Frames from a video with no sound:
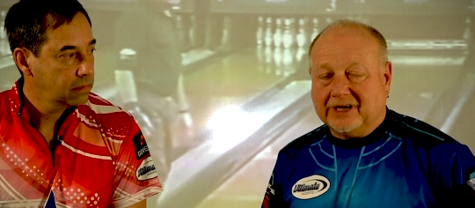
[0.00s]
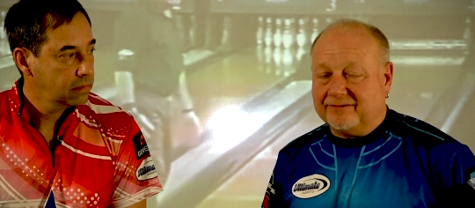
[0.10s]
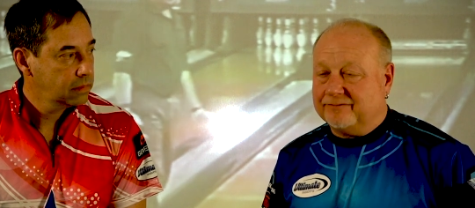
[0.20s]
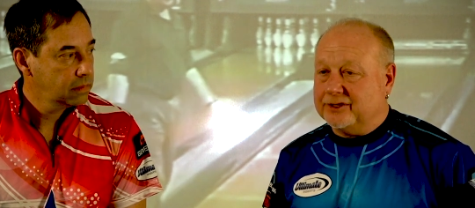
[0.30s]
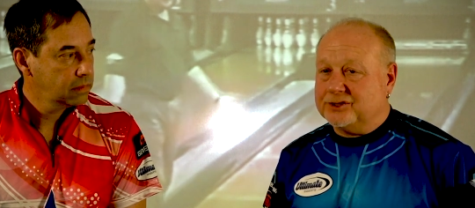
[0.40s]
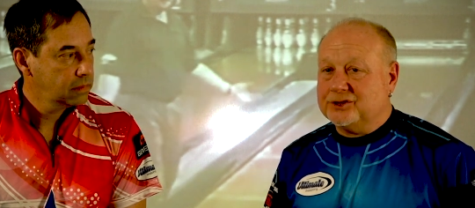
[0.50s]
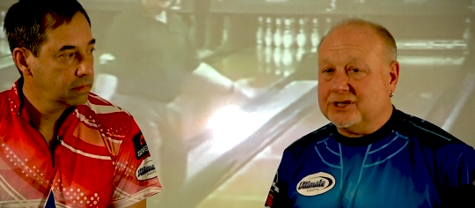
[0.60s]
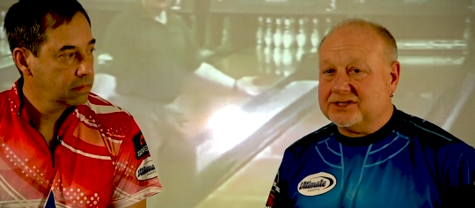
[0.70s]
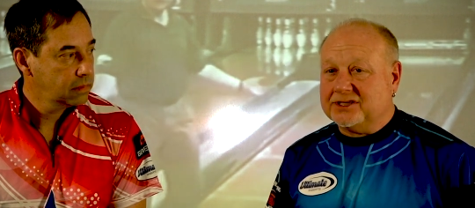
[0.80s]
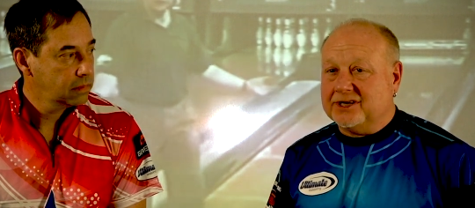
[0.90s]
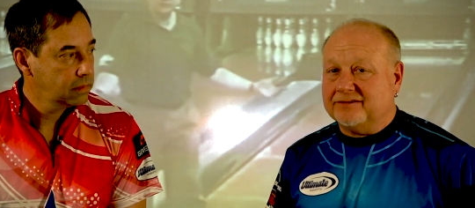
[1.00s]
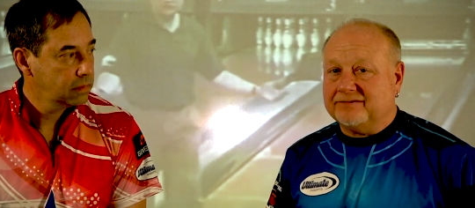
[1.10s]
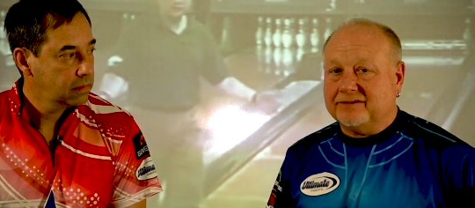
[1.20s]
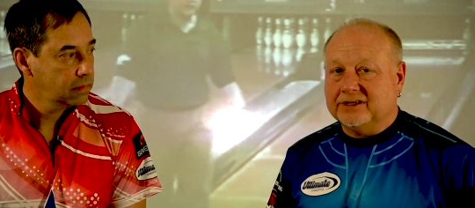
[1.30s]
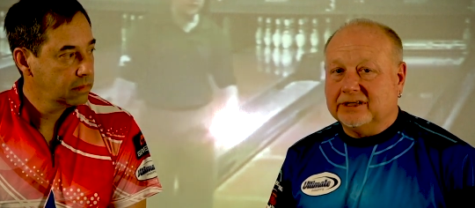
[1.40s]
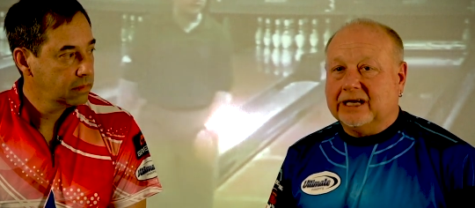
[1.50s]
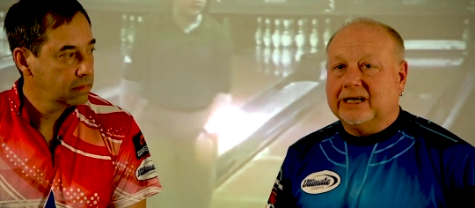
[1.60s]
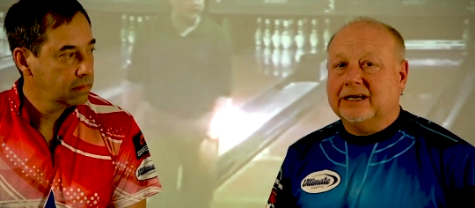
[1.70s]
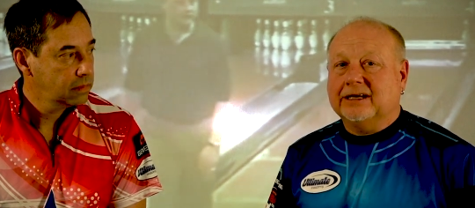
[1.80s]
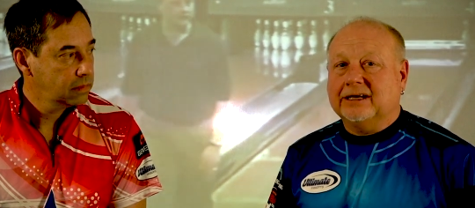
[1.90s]
Speaker 1: I flinched just enough
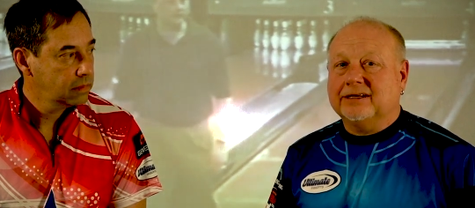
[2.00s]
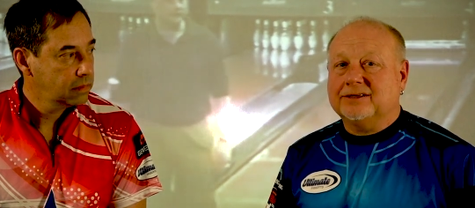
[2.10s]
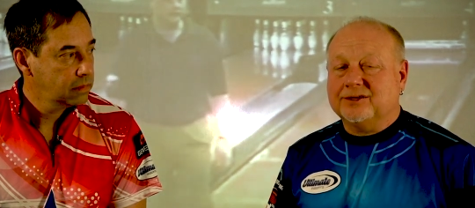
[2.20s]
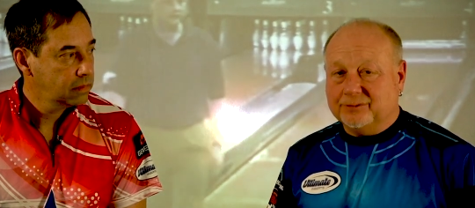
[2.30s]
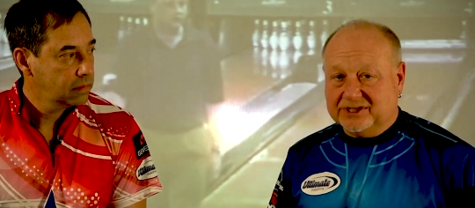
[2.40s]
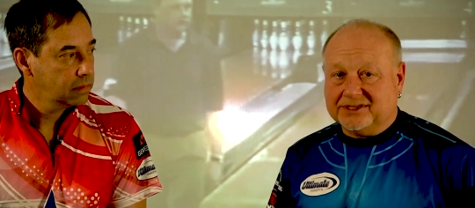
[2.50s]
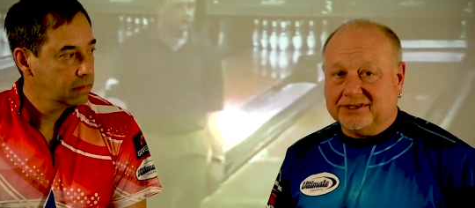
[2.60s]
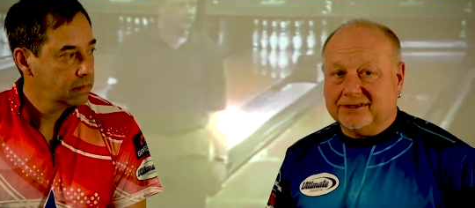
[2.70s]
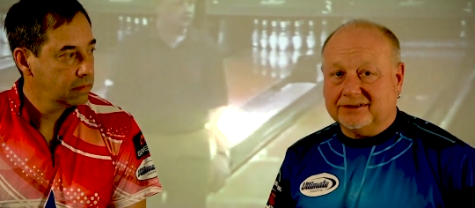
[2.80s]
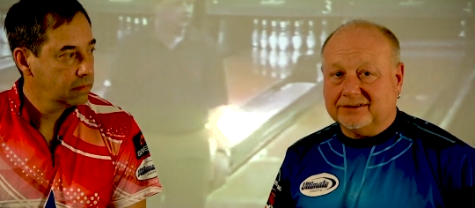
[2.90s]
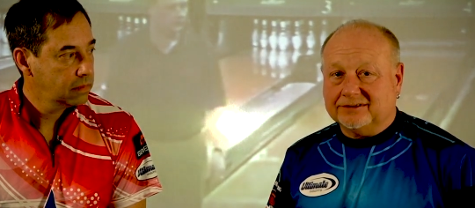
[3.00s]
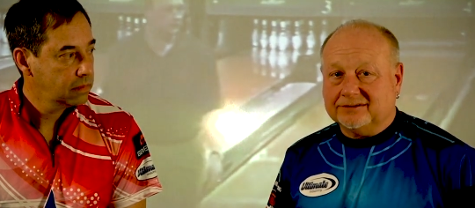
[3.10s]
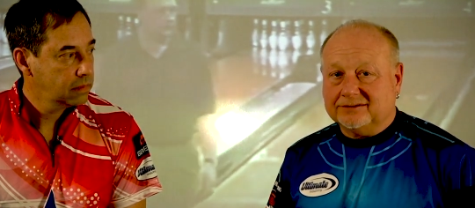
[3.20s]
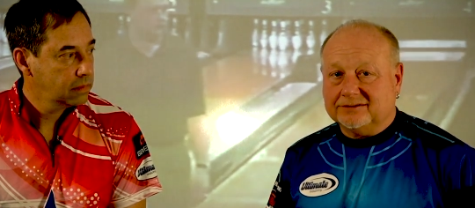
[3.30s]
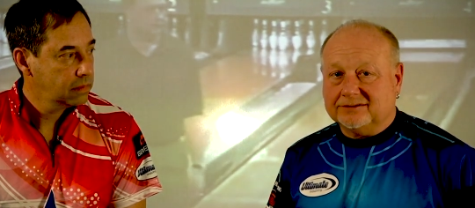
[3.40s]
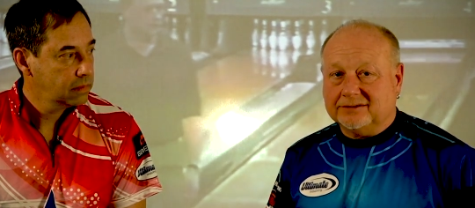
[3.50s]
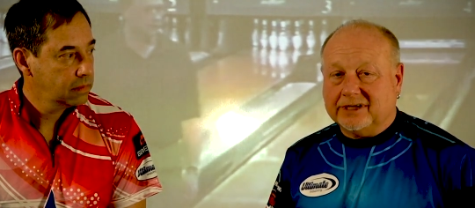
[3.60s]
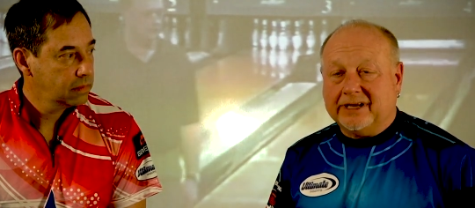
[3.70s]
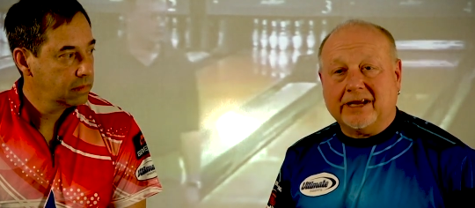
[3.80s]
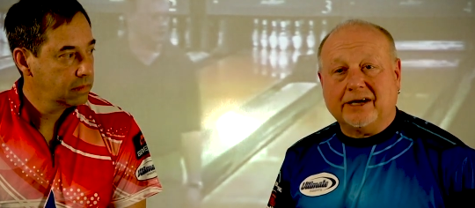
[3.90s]
to miss it.
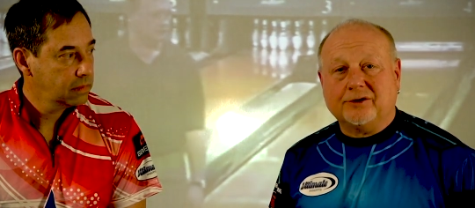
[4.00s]
And then I